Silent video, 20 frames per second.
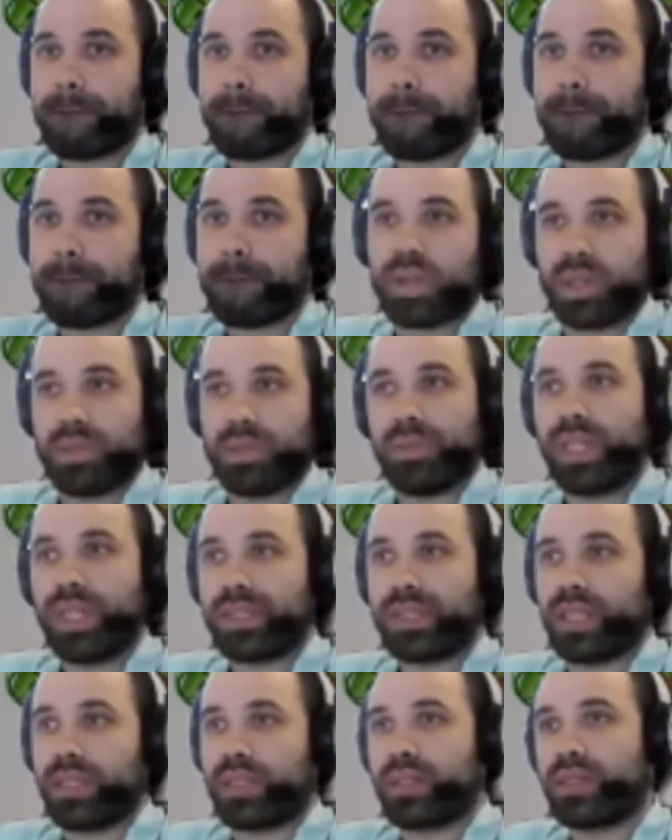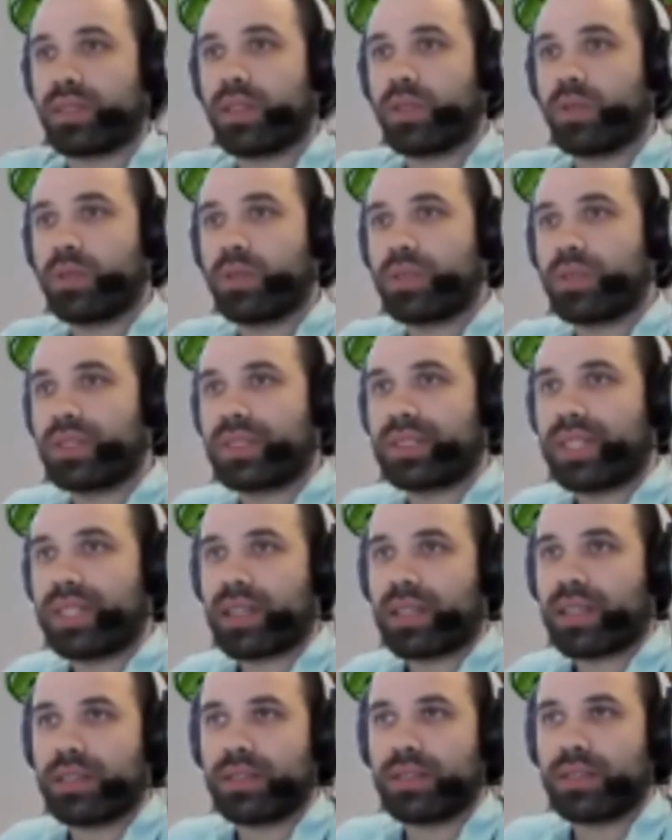Okay, that's that. So the
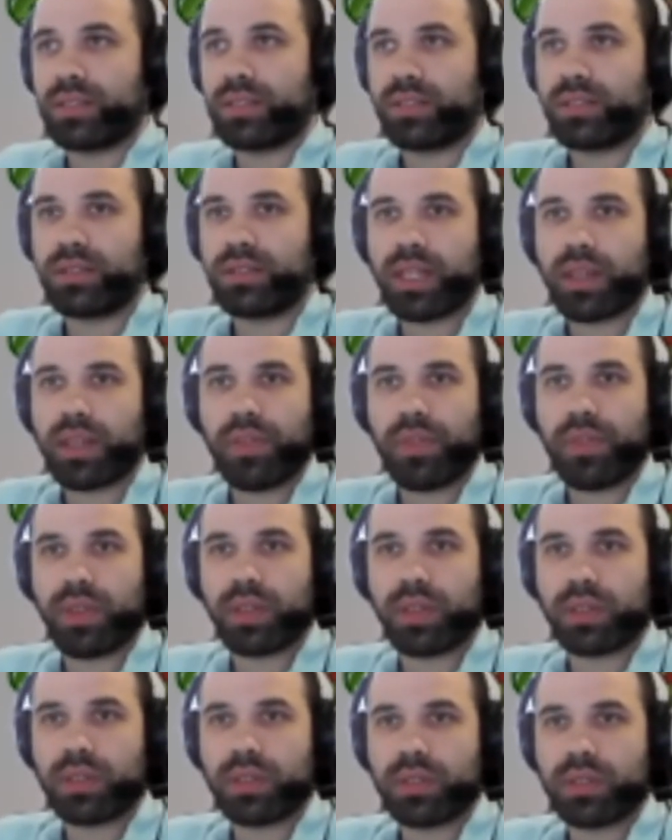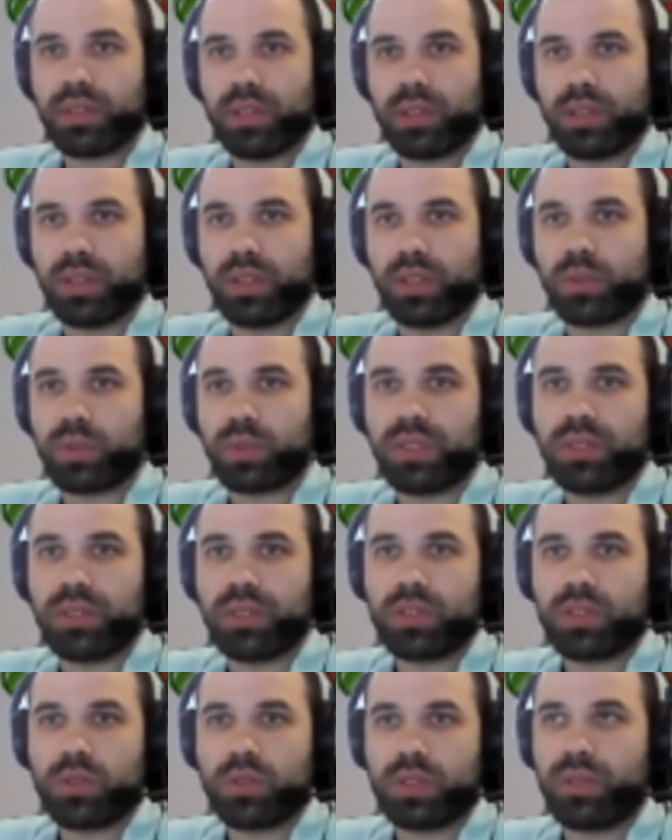second thing that was
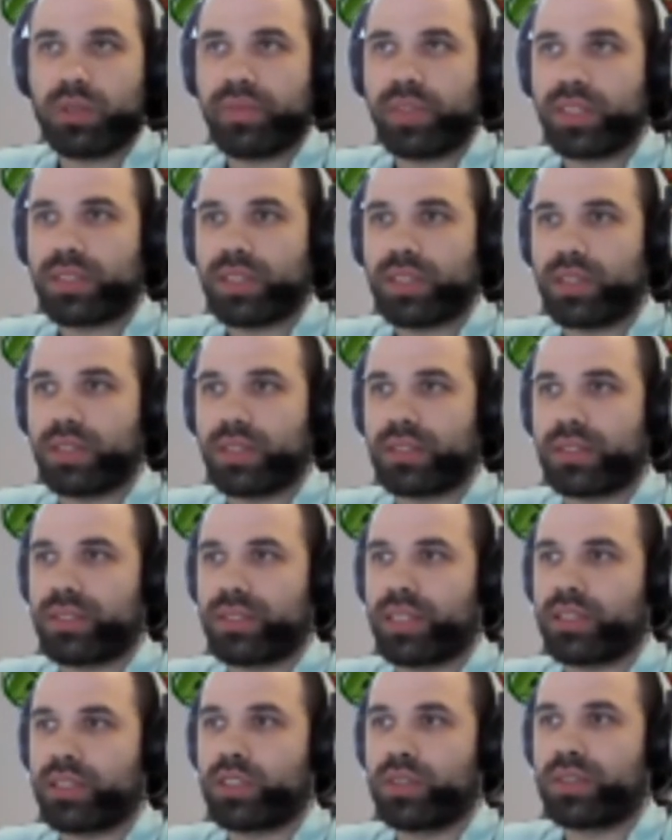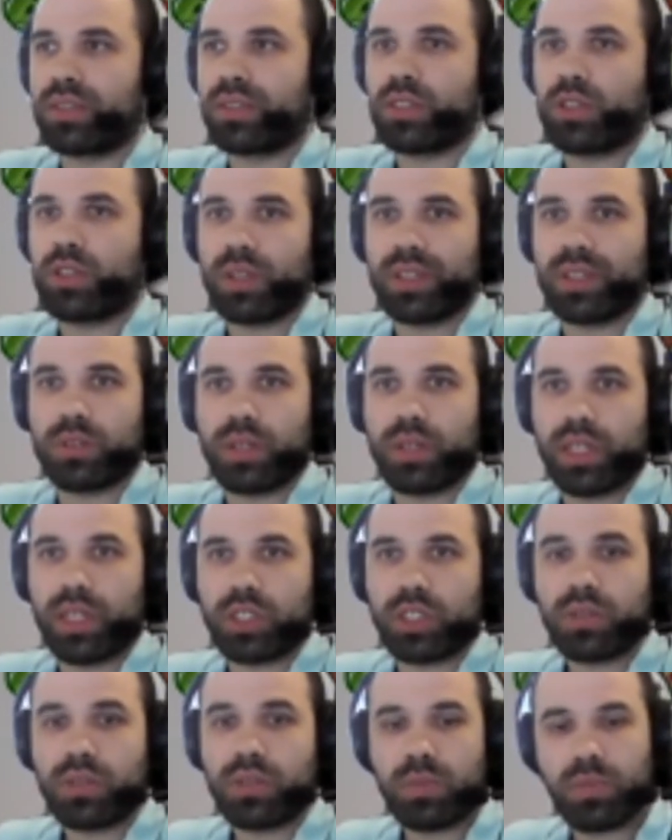introduced in Vista is session zero
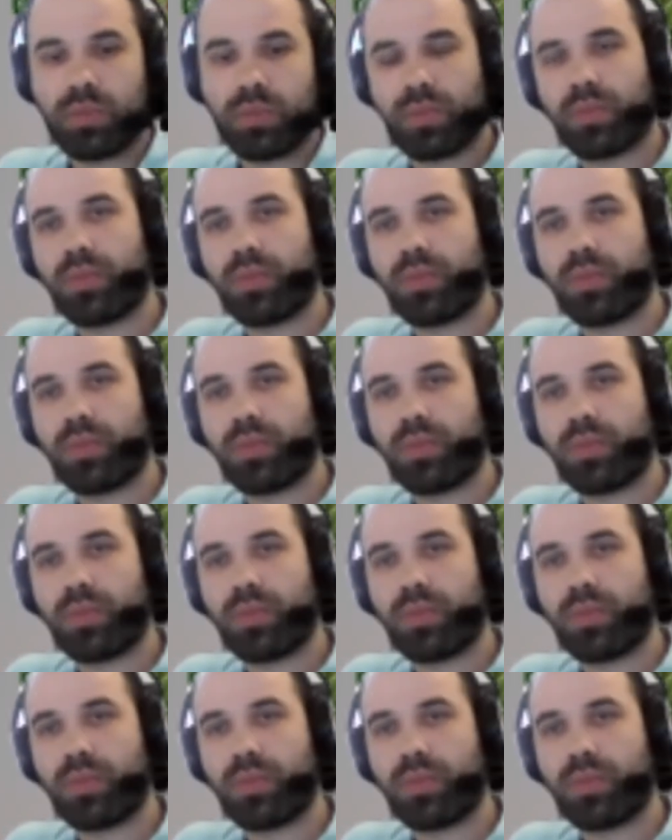isolation,